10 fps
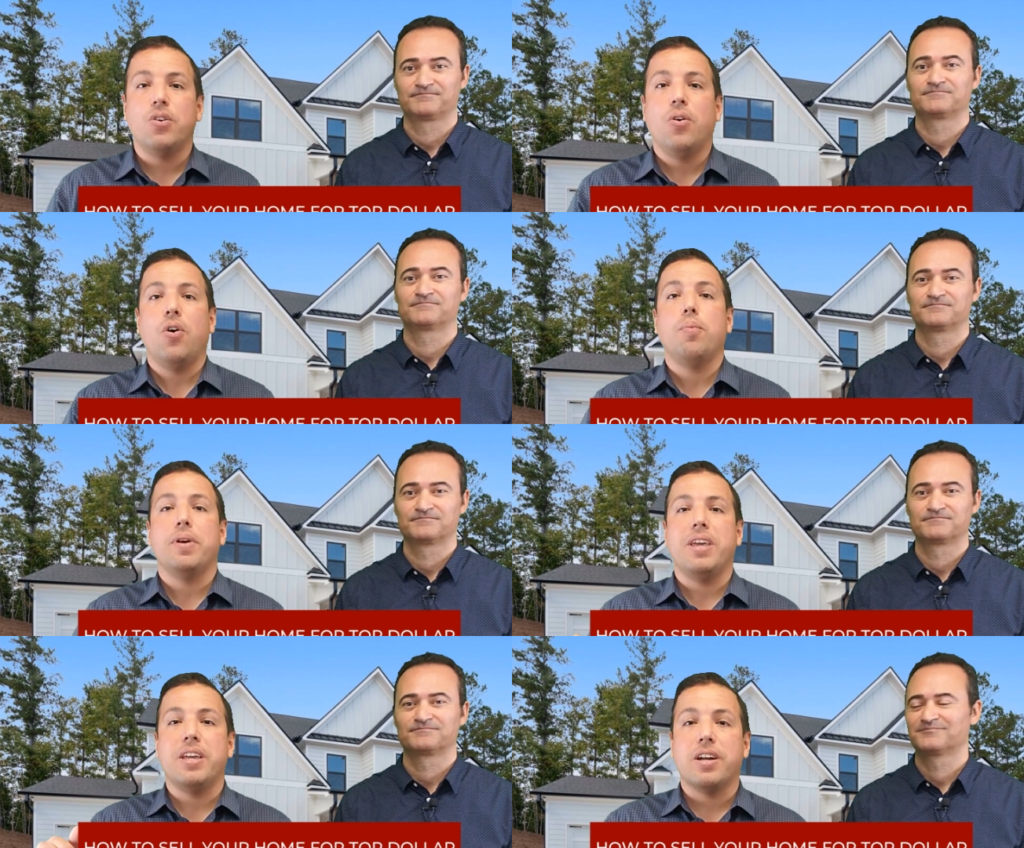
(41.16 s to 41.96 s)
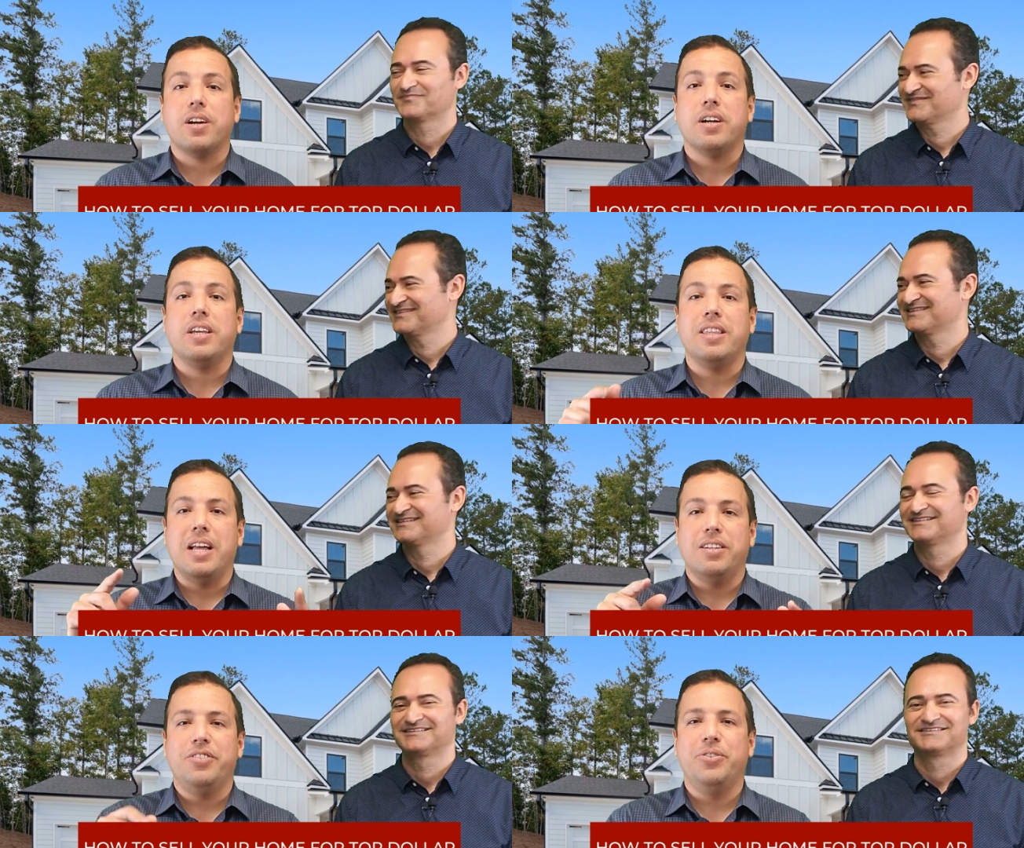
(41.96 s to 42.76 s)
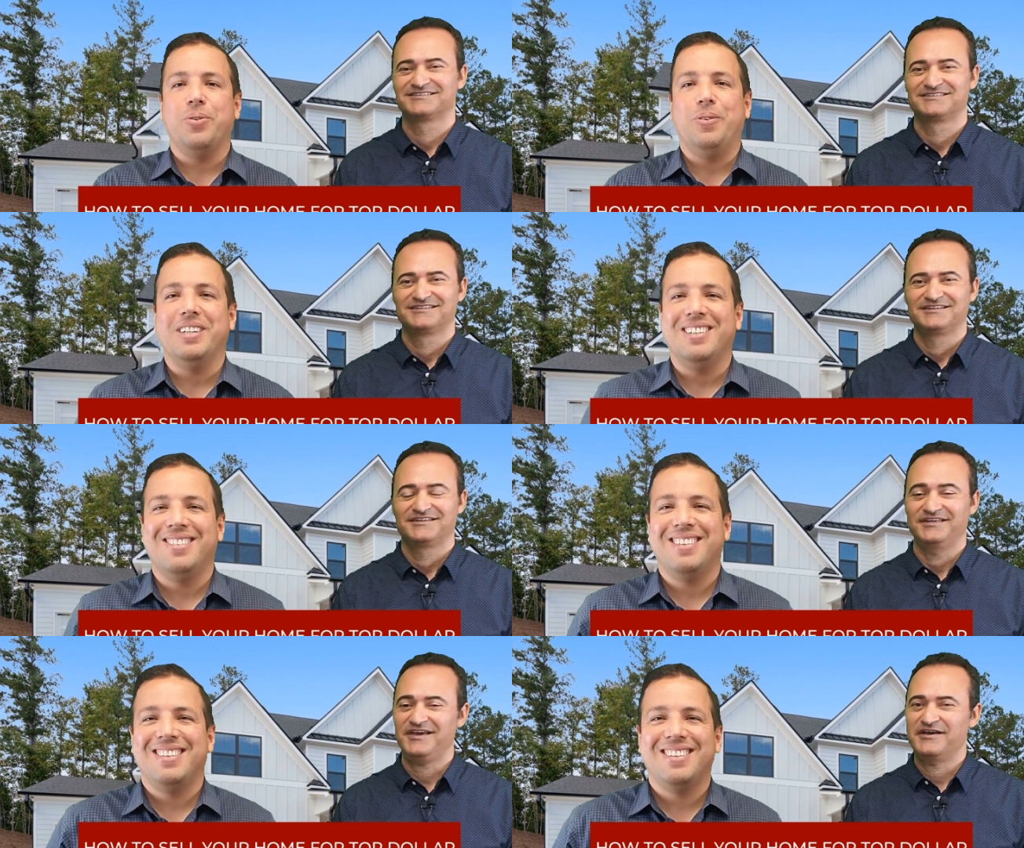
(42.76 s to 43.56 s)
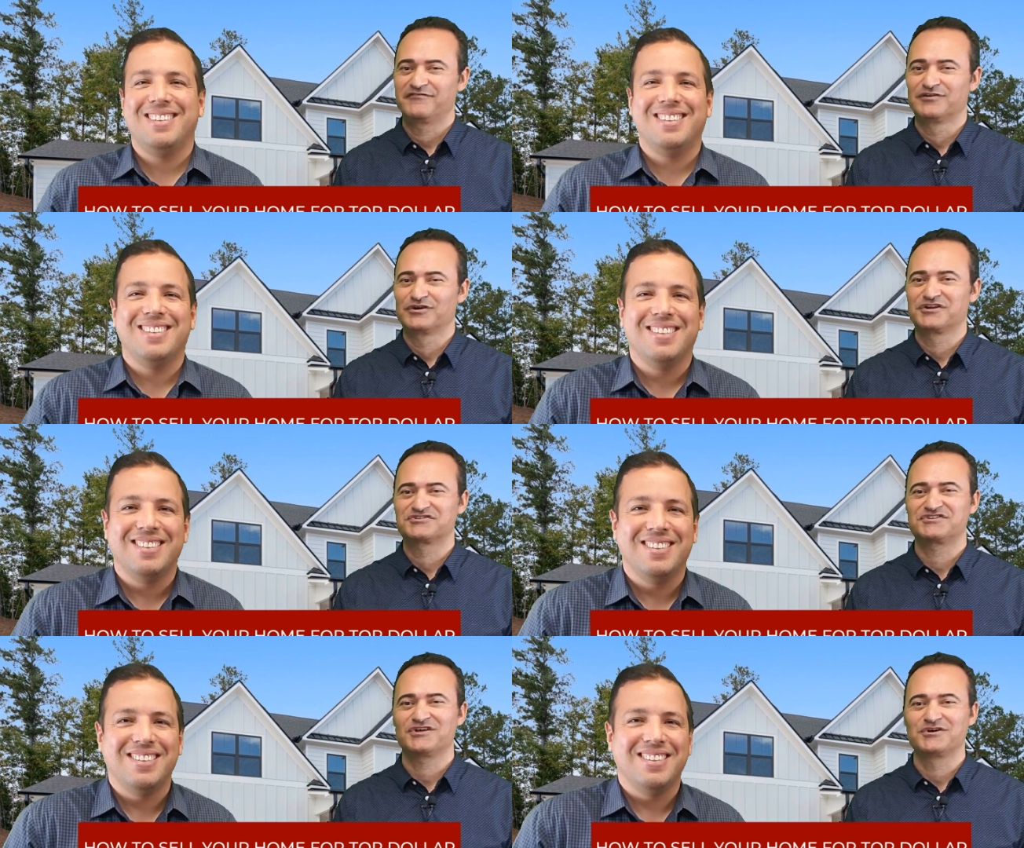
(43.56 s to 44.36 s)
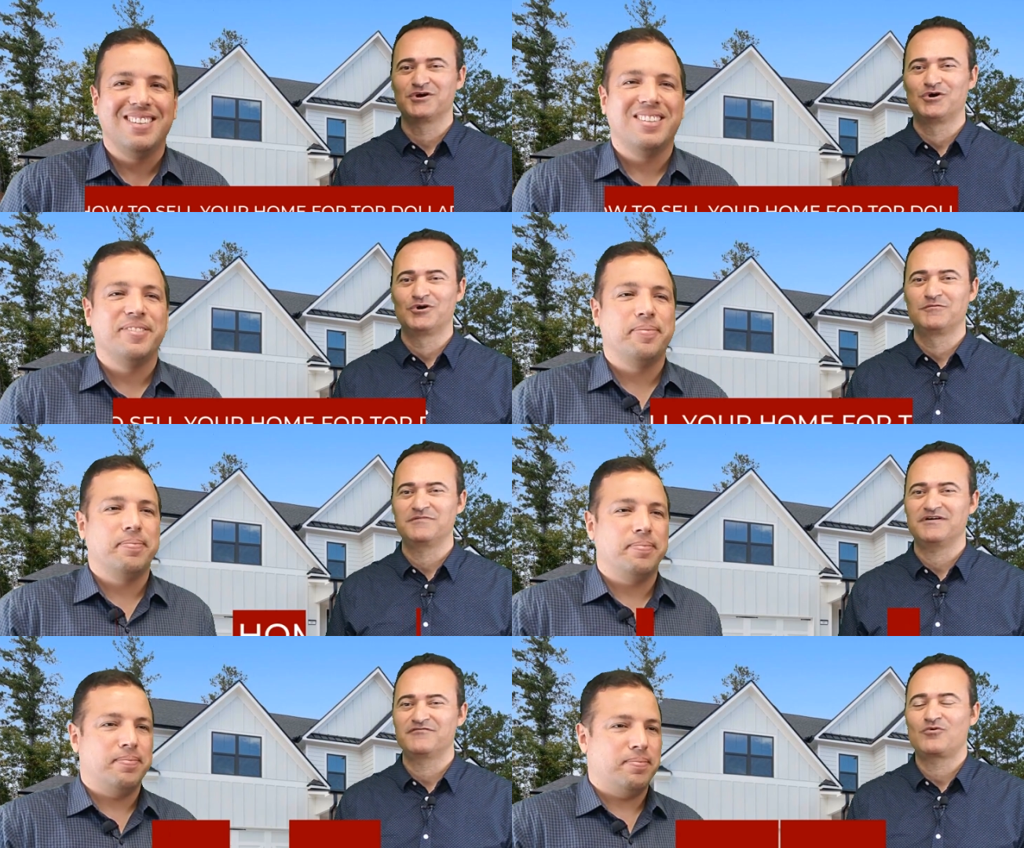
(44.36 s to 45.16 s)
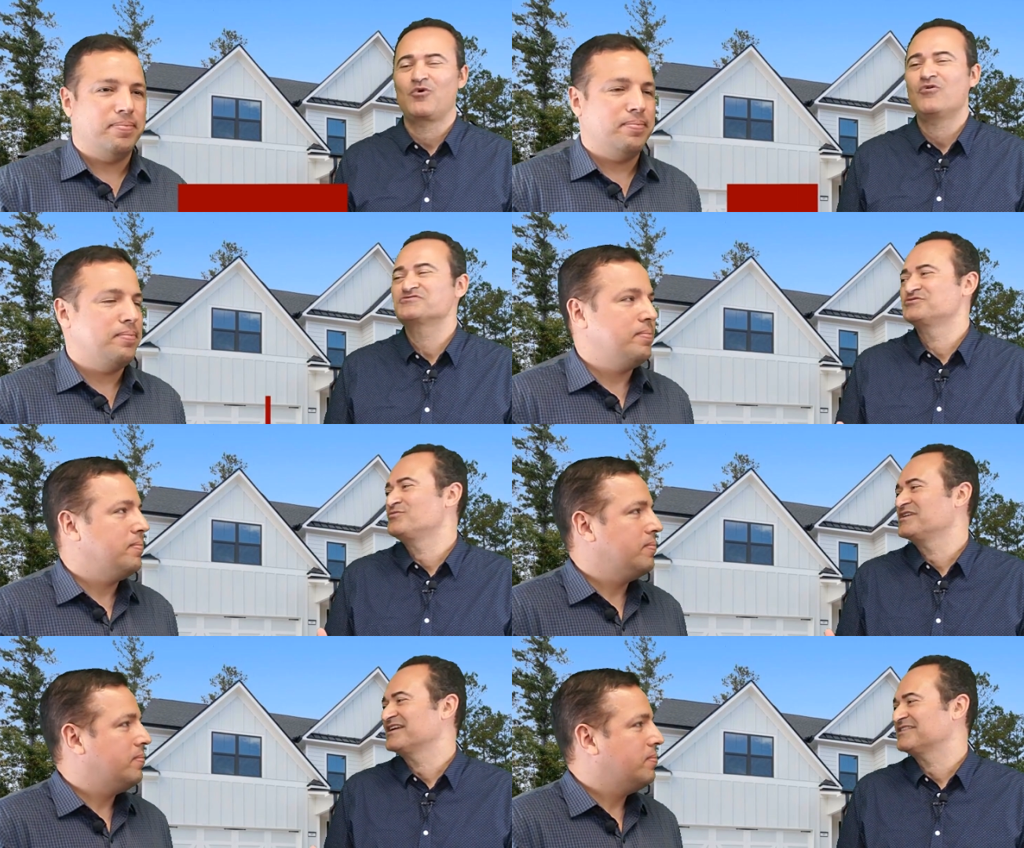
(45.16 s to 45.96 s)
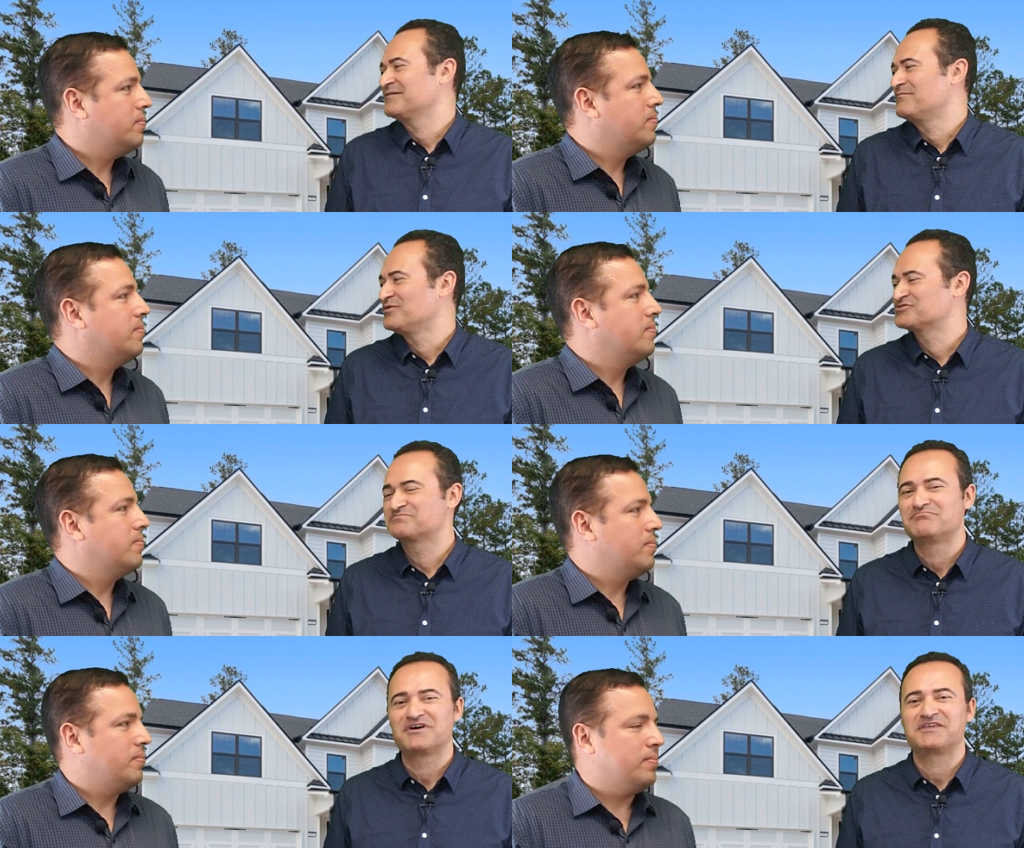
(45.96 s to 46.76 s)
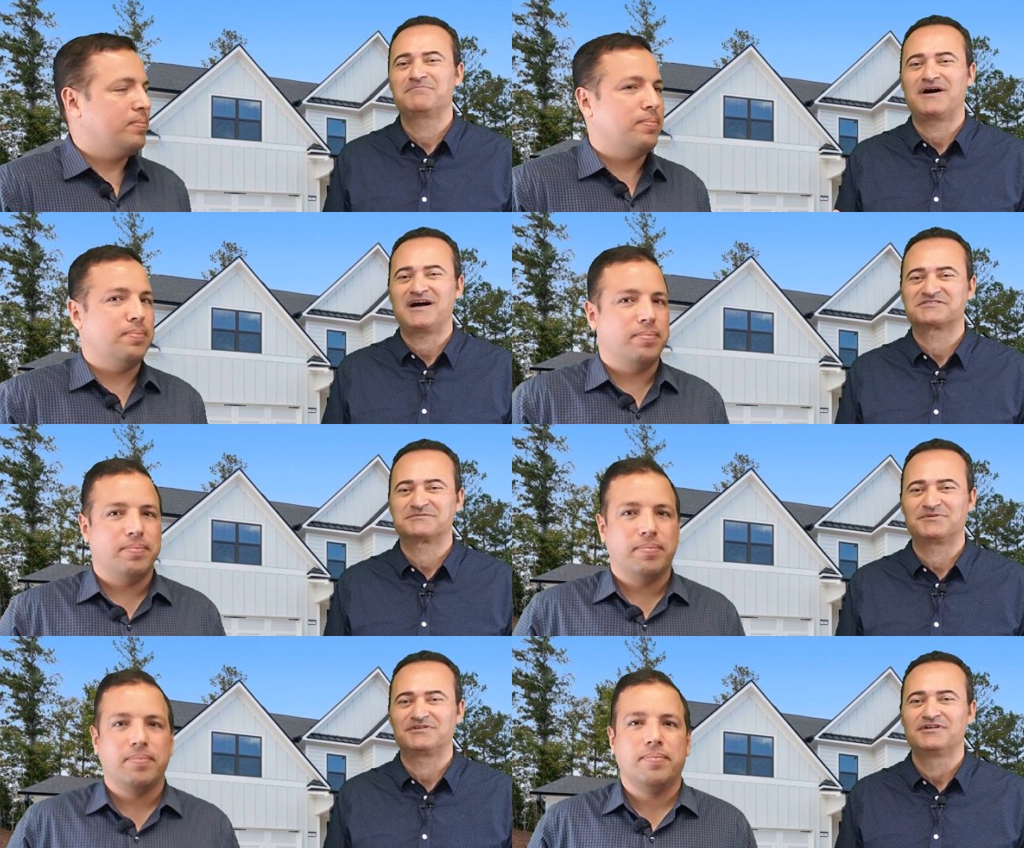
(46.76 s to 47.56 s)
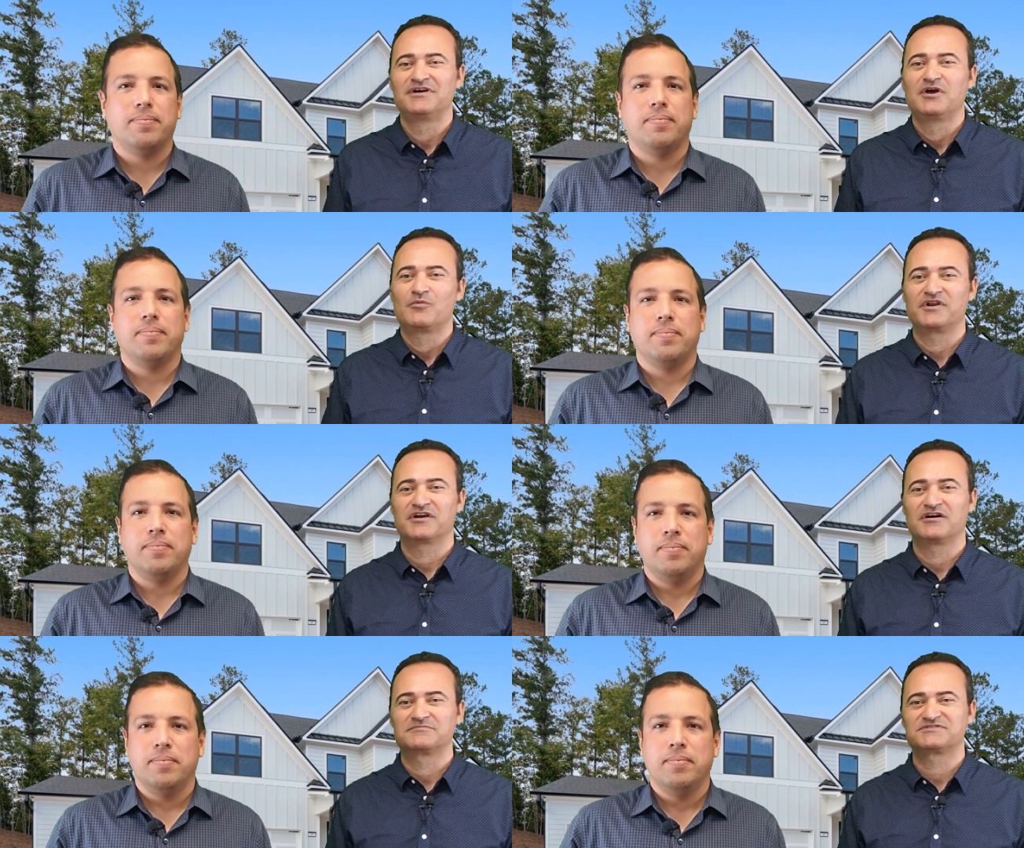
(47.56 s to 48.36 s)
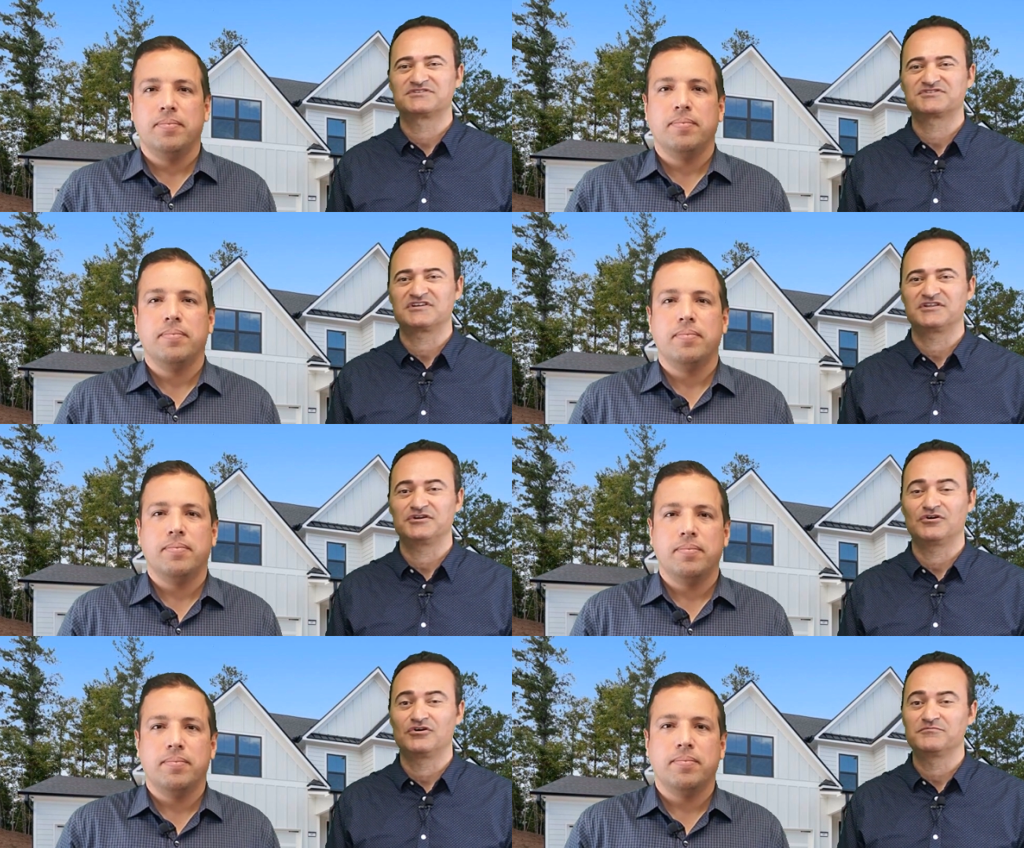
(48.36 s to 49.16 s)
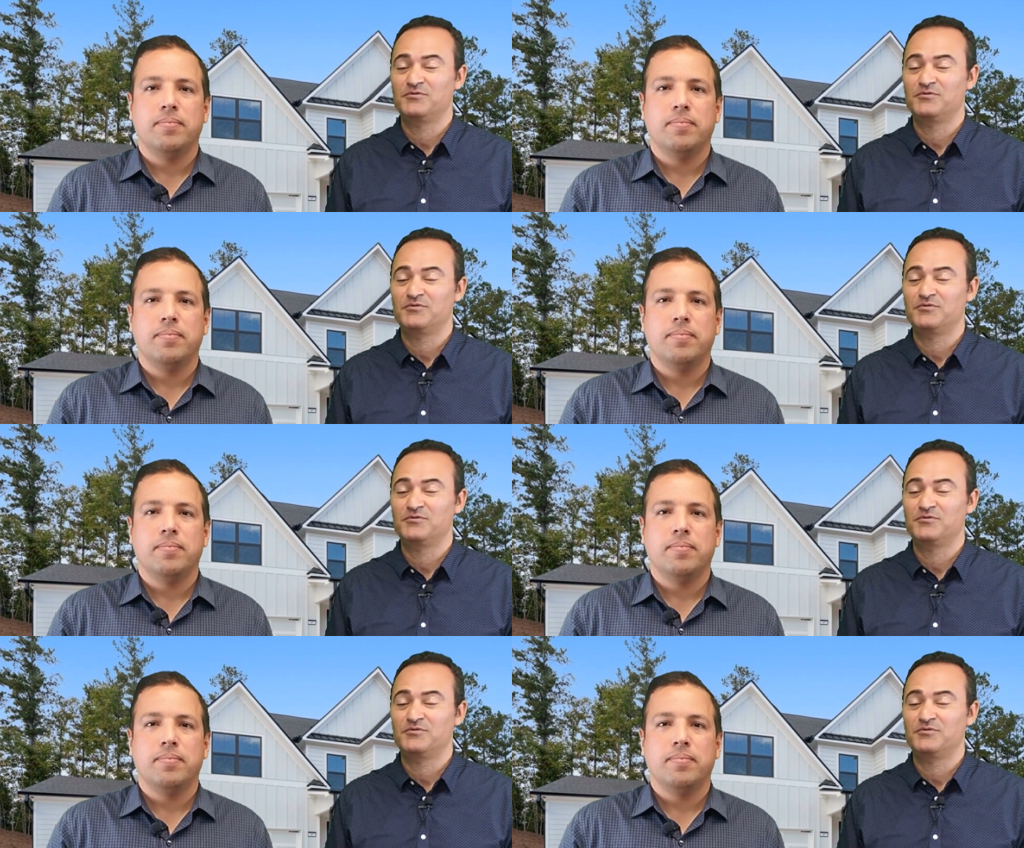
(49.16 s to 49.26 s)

Speaker 1: your home here in Dallas, Georgia.
Speaker 2: Yeah, if you're looking to sell your home, of course you wanna get the most money possible when it comes to selling your home. You